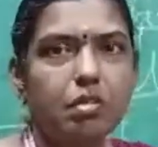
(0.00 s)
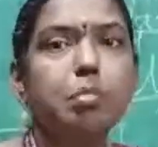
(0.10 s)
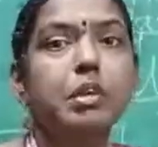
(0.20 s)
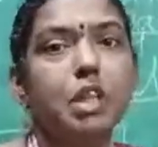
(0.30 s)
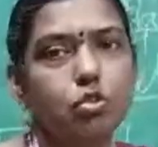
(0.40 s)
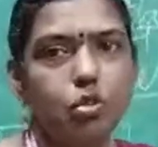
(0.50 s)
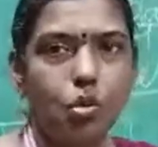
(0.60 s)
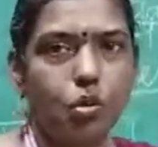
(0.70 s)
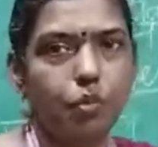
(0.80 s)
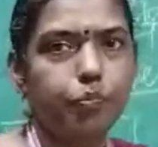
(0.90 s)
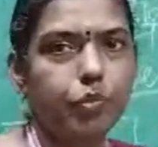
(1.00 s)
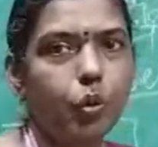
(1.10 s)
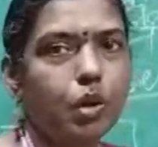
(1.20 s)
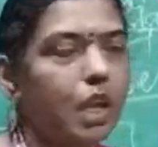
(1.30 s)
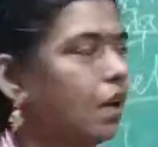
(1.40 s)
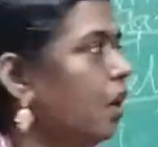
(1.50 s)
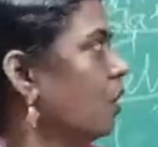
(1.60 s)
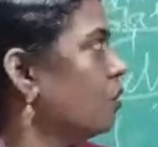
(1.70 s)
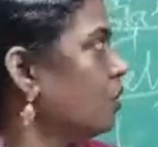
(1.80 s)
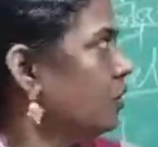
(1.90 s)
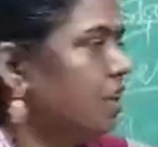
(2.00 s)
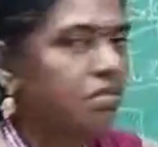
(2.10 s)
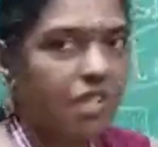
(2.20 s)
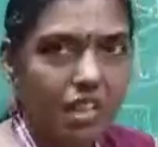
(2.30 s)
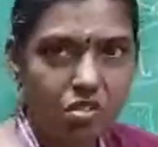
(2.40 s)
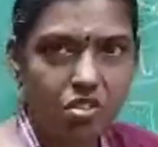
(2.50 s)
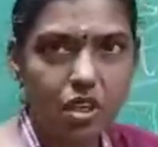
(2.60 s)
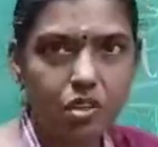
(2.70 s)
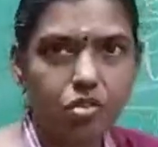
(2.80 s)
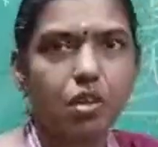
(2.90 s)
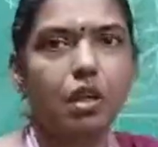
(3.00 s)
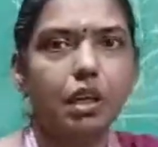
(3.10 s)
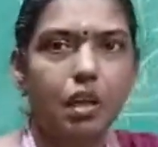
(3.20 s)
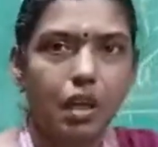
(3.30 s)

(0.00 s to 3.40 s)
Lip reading: other zone. Okay, so in this air station,